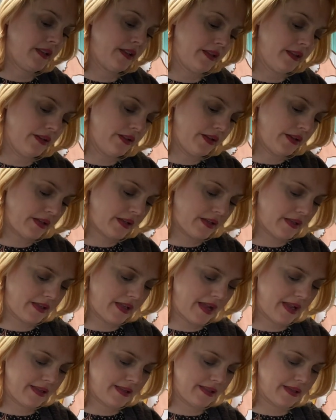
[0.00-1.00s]
Look
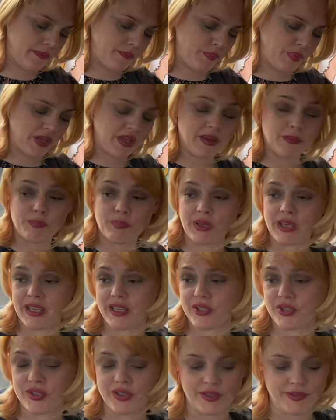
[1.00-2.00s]
at the bigger
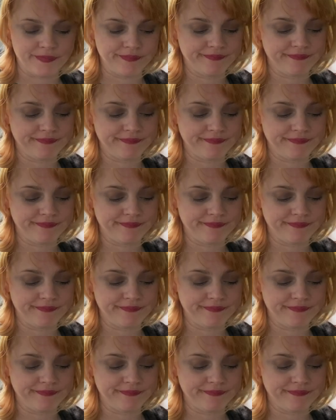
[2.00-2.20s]
picture.